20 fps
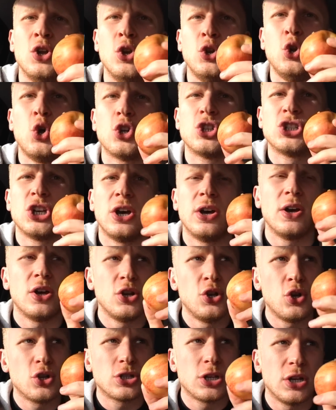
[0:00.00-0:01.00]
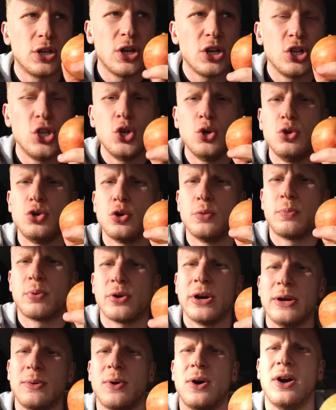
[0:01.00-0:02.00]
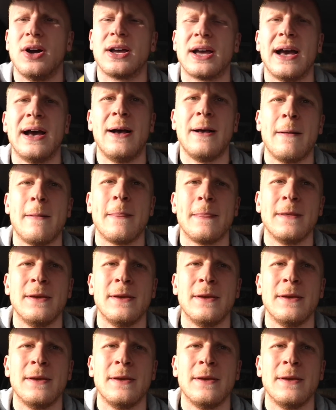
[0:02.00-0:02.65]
Not a usual pre-workout.